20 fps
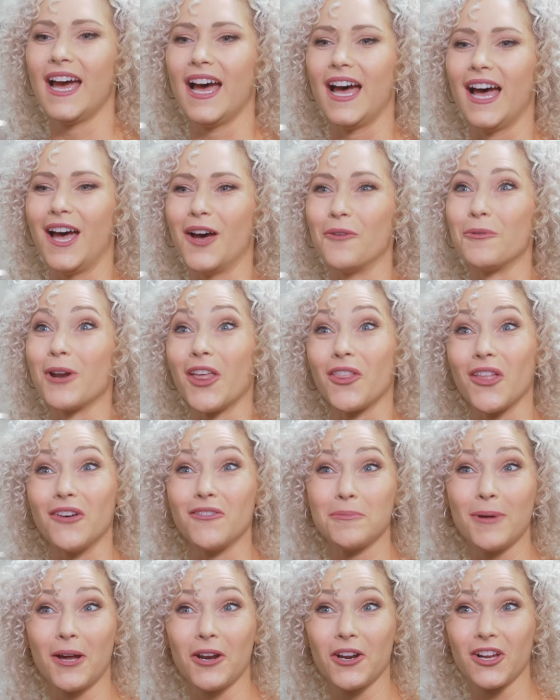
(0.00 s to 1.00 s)
Uh, what I love
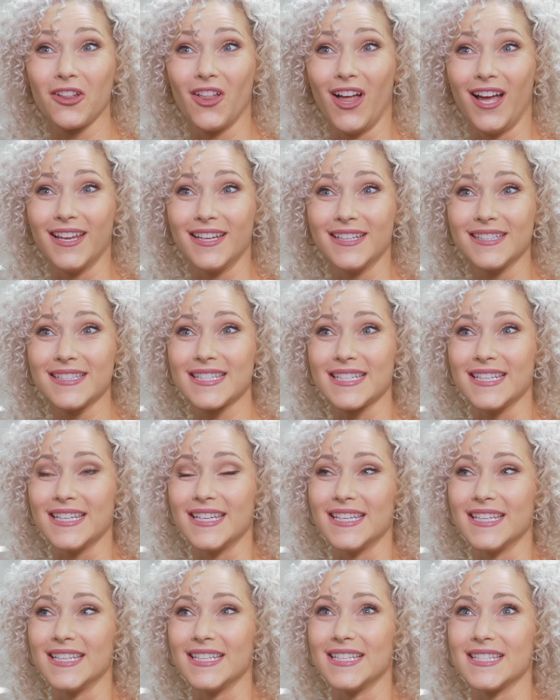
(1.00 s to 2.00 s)
about our clients
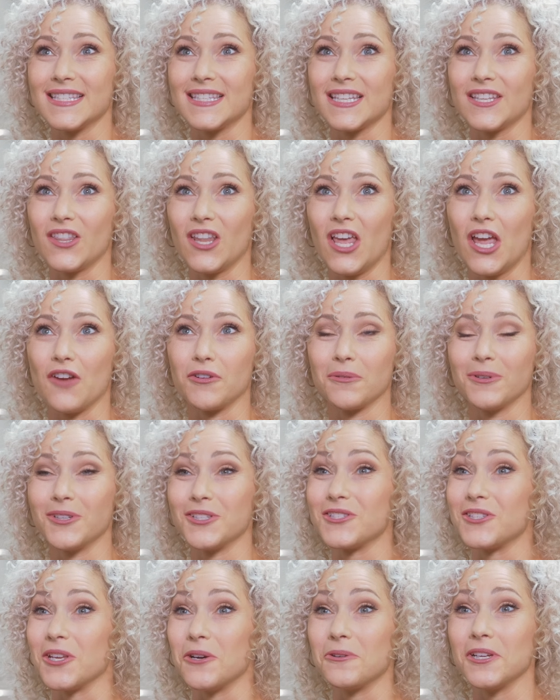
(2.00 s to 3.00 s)
is everyone
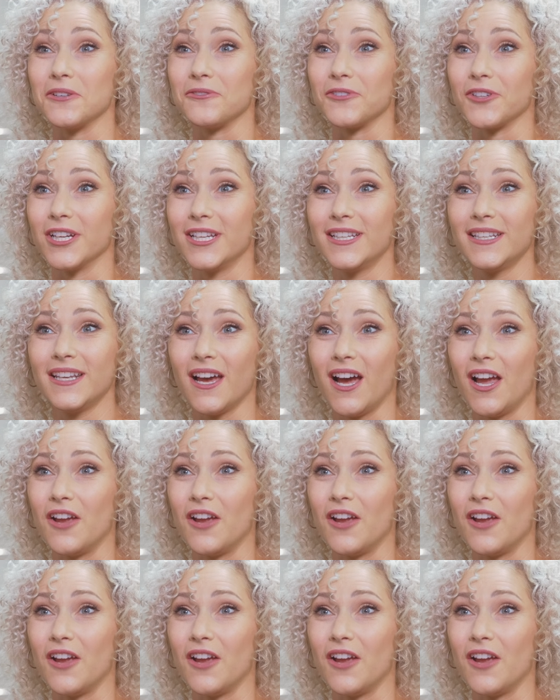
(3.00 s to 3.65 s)
is so different.